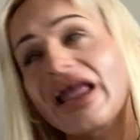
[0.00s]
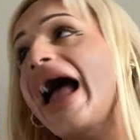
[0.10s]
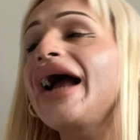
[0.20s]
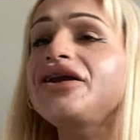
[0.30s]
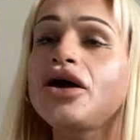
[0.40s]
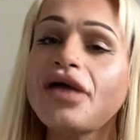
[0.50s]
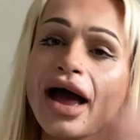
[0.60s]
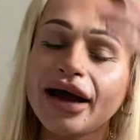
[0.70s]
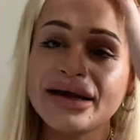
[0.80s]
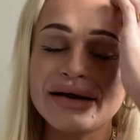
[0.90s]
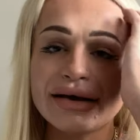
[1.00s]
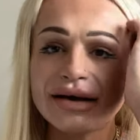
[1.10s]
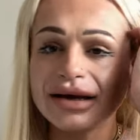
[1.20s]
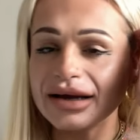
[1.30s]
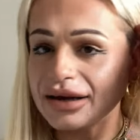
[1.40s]
I know that I,
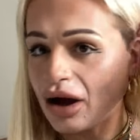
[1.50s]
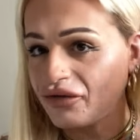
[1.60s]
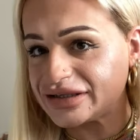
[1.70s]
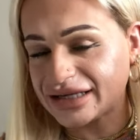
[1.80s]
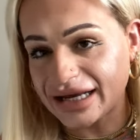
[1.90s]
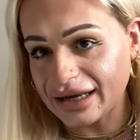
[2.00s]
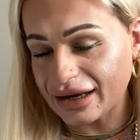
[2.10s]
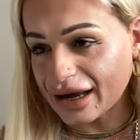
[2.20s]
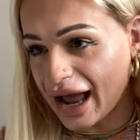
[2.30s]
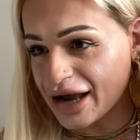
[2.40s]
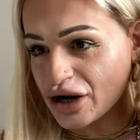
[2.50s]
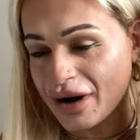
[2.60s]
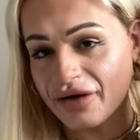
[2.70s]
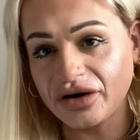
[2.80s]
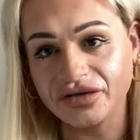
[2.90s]
obviously, I don't
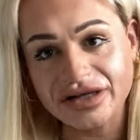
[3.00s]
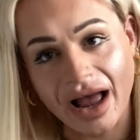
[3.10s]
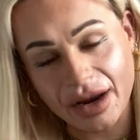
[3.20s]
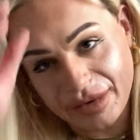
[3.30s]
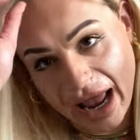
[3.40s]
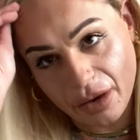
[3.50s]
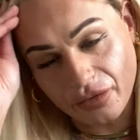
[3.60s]
have enough time now.